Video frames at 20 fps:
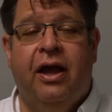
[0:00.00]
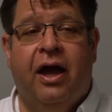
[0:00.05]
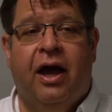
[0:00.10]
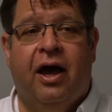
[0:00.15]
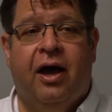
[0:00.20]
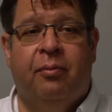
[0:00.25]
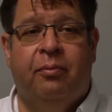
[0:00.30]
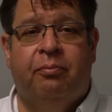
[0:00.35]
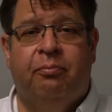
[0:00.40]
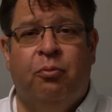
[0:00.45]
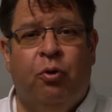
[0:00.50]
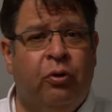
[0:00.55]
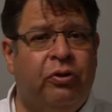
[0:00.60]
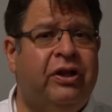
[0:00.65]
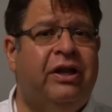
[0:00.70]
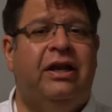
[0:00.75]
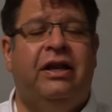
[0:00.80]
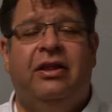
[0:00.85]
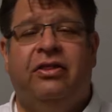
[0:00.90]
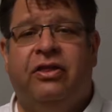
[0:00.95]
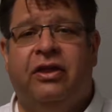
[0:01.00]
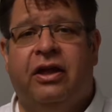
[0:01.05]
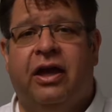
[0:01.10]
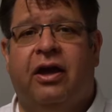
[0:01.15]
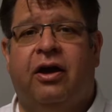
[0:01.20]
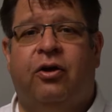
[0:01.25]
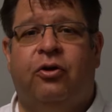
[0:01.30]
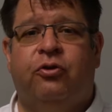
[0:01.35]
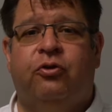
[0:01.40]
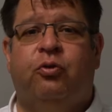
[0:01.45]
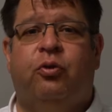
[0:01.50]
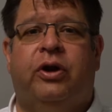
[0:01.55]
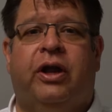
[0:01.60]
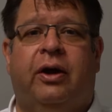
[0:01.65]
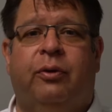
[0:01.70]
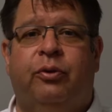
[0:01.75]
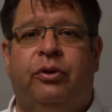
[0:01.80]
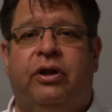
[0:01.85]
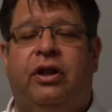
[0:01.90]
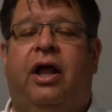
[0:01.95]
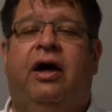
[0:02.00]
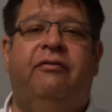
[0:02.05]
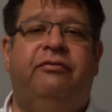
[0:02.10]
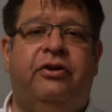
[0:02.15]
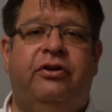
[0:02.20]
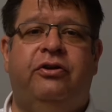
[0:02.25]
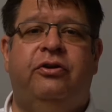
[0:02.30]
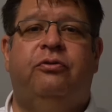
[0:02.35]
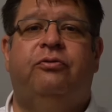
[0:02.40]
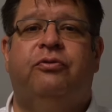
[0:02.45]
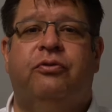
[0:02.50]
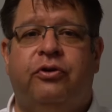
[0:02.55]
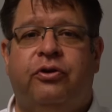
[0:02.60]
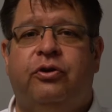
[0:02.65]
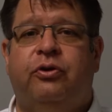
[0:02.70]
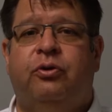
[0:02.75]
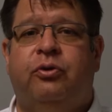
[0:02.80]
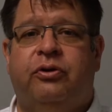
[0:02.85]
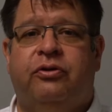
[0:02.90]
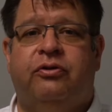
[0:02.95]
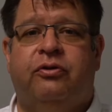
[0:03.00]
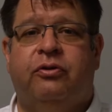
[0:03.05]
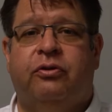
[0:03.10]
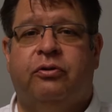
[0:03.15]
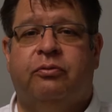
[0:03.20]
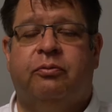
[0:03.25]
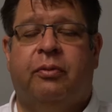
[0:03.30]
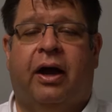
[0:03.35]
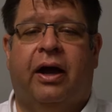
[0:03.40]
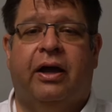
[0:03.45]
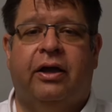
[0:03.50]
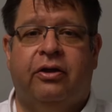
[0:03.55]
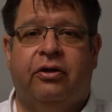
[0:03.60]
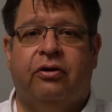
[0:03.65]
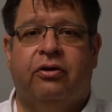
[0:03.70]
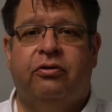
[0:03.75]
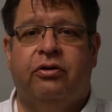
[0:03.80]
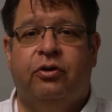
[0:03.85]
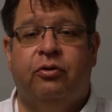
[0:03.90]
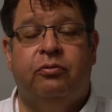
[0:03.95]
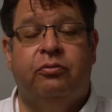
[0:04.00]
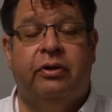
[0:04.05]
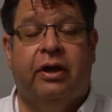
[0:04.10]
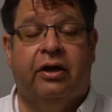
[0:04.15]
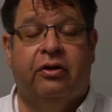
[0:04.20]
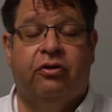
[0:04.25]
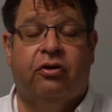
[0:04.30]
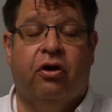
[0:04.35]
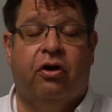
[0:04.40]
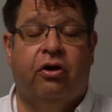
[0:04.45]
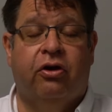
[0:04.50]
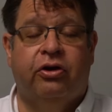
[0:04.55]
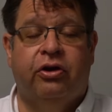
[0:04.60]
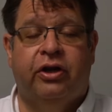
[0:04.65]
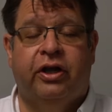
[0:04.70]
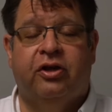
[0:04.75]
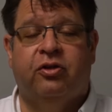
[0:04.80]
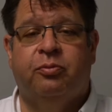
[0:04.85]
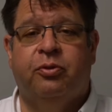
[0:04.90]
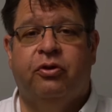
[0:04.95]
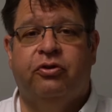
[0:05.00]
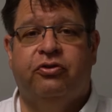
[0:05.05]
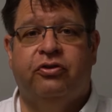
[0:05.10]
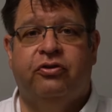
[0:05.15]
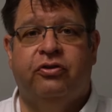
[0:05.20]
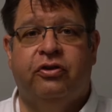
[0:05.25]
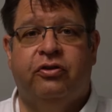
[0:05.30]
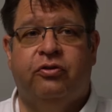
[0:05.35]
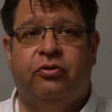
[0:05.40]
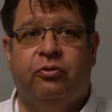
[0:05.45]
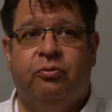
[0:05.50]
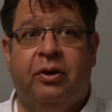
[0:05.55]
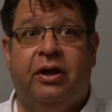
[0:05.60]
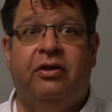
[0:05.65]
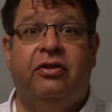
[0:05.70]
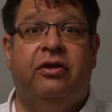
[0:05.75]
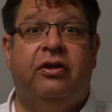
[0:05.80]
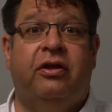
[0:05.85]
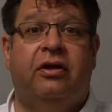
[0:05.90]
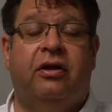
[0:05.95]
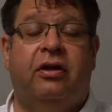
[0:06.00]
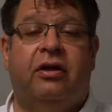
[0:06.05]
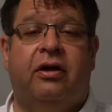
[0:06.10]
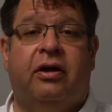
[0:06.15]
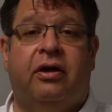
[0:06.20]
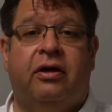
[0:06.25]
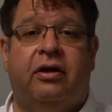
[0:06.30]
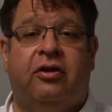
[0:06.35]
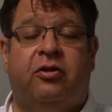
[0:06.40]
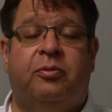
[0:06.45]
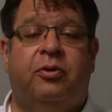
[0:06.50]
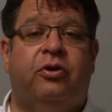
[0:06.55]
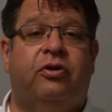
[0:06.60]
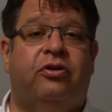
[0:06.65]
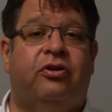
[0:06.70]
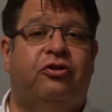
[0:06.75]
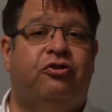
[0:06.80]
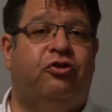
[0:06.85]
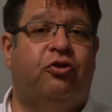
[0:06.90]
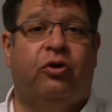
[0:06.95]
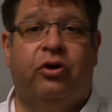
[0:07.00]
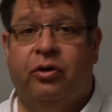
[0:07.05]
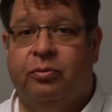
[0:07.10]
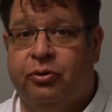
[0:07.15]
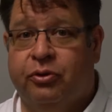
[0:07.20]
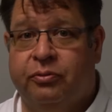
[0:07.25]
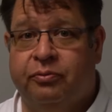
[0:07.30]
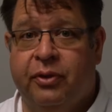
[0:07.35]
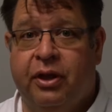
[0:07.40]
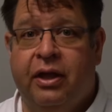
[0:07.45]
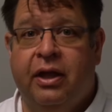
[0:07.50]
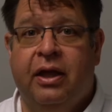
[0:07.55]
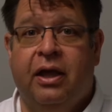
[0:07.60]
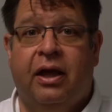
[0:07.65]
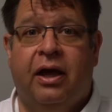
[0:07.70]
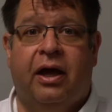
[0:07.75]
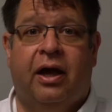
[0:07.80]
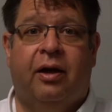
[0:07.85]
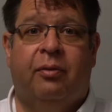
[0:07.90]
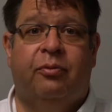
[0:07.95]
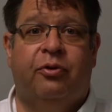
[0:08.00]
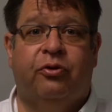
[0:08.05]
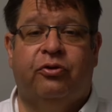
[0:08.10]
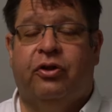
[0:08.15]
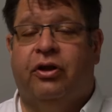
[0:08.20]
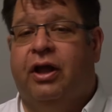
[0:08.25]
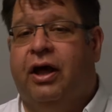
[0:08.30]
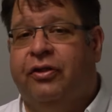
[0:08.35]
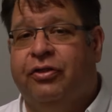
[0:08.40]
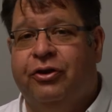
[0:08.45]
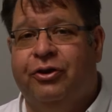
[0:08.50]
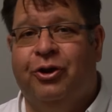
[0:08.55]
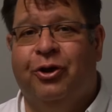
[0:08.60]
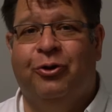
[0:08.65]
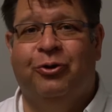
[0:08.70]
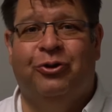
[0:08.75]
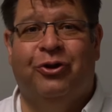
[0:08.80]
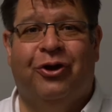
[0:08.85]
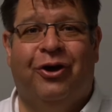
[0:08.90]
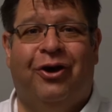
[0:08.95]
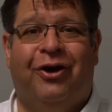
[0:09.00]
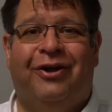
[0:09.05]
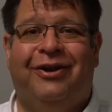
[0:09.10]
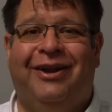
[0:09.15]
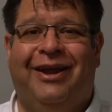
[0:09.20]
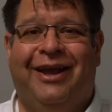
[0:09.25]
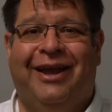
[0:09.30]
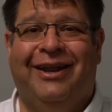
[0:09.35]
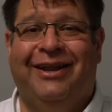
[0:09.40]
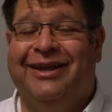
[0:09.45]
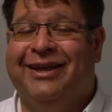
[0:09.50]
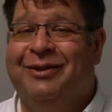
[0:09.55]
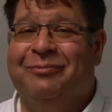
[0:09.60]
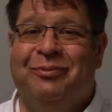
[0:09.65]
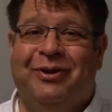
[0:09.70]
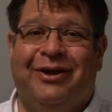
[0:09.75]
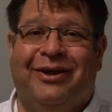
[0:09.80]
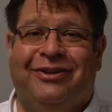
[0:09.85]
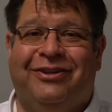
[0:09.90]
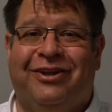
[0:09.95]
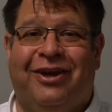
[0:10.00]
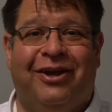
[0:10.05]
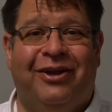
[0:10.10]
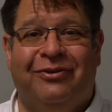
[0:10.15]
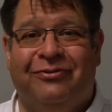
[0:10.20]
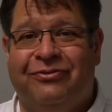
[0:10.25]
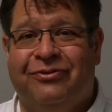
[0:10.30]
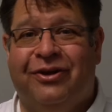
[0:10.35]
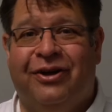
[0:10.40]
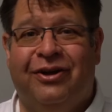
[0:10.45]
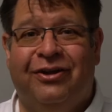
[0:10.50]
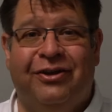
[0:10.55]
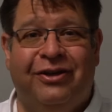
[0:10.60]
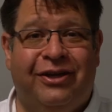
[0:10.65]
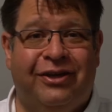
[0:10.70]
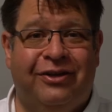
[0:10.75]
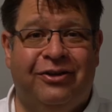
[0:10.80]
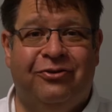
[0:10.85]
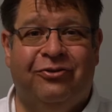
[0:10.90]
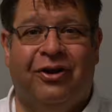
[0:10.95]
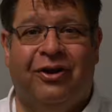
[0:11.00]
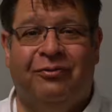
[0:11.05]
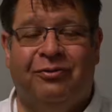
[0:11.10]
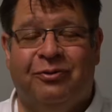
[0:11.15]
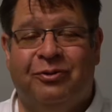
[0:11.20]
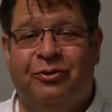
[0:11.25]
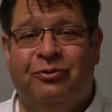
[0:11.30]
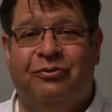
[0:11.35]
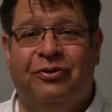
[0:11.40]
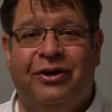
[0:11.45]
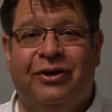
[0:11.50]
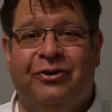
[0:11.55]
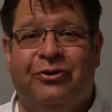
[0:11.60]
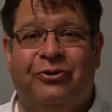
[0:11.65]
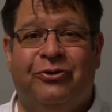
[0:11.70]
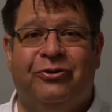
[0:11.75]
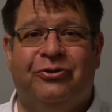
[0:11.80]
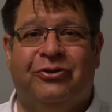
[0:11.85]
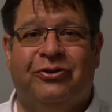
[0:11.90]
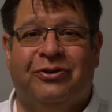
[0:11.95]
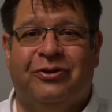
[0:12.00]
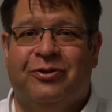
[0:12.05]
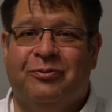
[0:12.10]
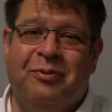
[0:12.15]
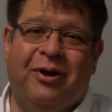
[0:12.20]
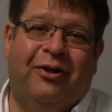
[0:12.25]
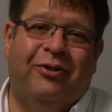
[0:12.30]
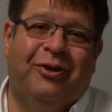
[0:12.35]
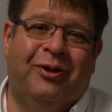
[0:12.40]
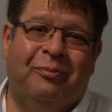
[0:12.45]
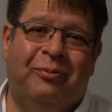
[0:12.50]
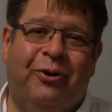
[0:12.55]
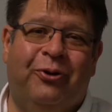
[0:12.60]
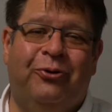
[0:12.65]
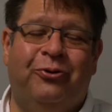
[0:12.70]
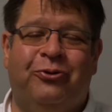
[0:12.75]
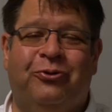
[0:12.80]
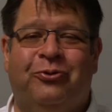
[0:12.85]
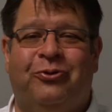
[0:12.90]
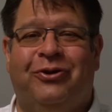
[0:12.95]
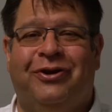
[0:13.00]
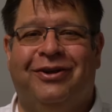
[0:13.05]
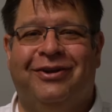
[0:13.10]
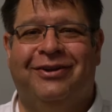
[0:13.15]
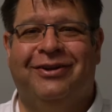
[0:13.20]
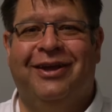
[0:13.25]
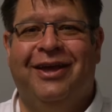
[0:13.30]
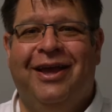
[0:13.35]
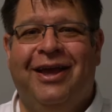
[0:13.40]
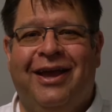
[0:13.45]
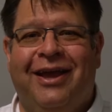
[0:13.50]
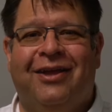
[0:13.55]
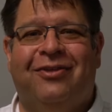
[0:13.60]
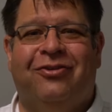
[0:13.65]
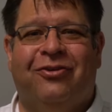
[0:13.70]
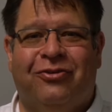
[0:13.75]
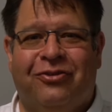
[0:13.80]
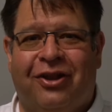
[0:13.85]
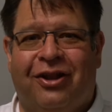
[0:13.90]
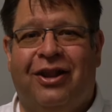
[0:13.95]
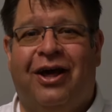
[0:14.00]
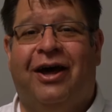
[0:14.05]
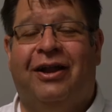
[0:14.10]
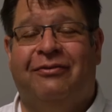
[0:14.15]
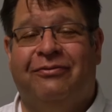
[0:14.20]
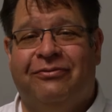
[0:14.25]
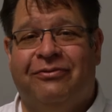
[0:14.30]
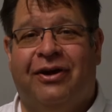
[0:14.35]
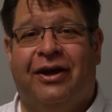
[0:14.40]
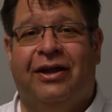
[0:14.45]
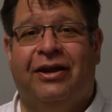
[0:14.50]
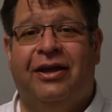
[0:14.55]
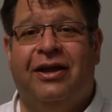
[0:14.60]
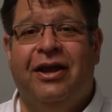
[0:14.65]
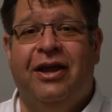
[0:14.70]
Um, more than anything else, what I would love to do for you as you're buying your new, next car and your next purchase is to make the uh, experience enjoyable. Um, there's a lot that goes on and it can be a ton of fun. You get to drive some new vehicles and smell the upholstery and it's just a lot of fun.